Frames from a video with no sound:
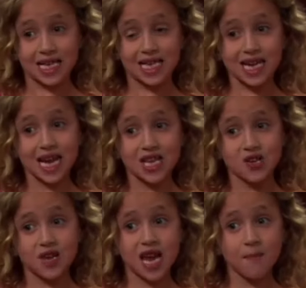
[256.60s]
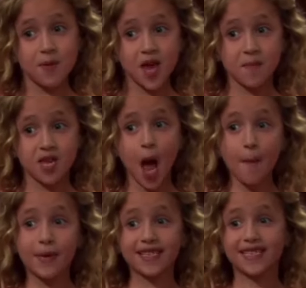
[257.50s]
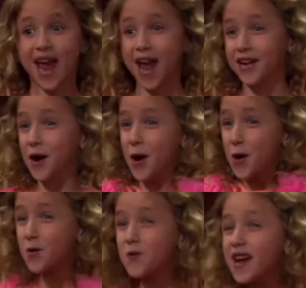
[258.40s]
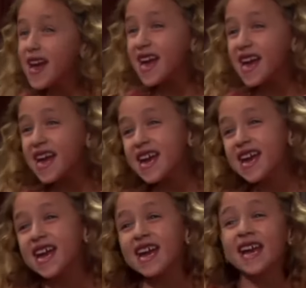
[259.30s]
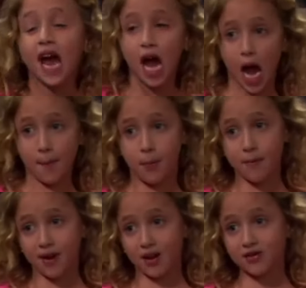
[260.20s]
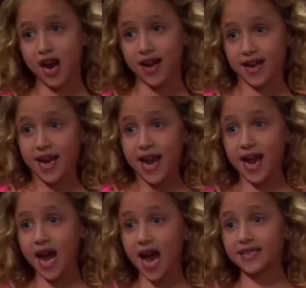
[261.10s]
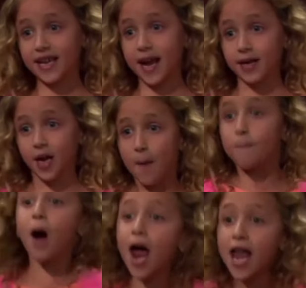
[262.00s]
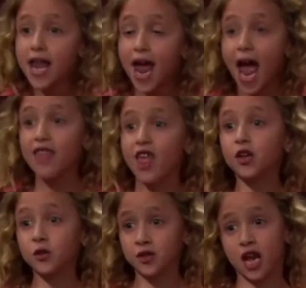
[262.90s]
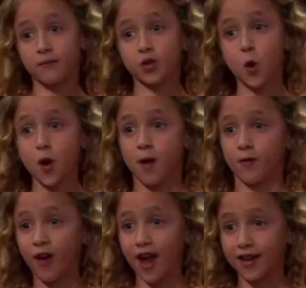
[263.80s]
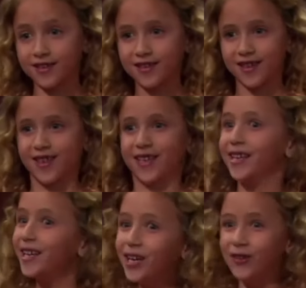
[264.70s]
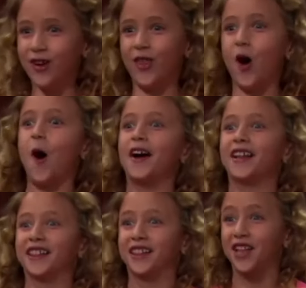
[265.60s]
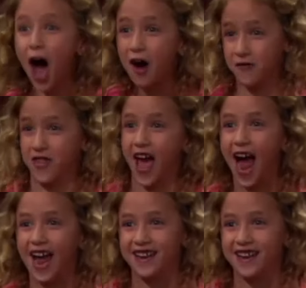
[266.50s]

tonight you can't pick me up and say, wee, and put me outside. And I say, but, and then you slam the door in my face. Even though I love that.